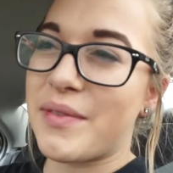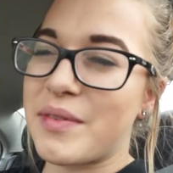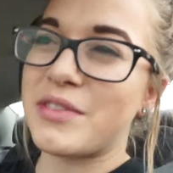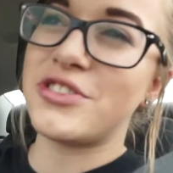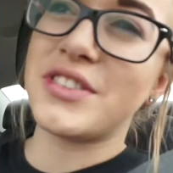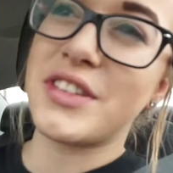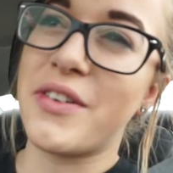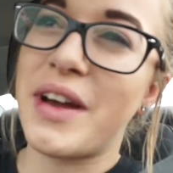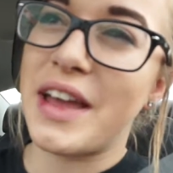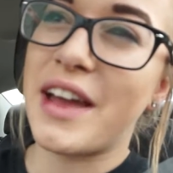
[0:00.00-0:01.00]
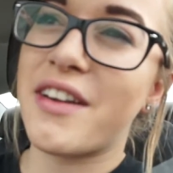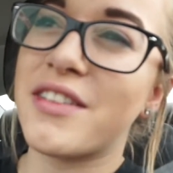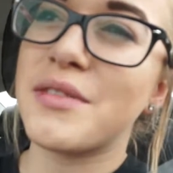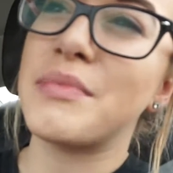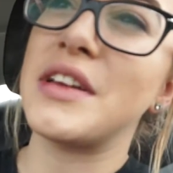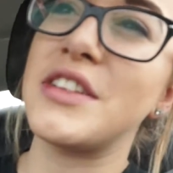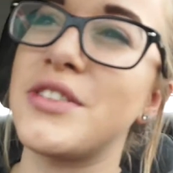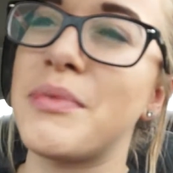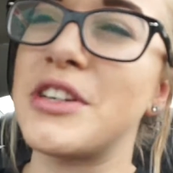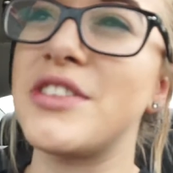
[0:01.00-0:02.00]
We would just go hang out on the beach,
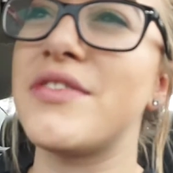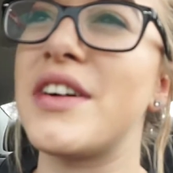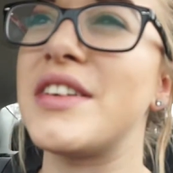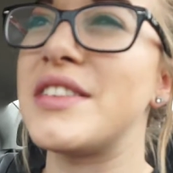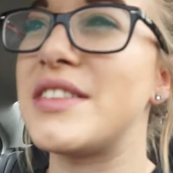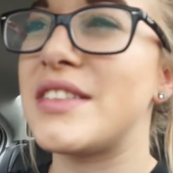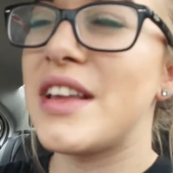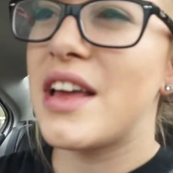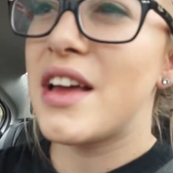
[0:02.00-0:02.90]
a bunch of us.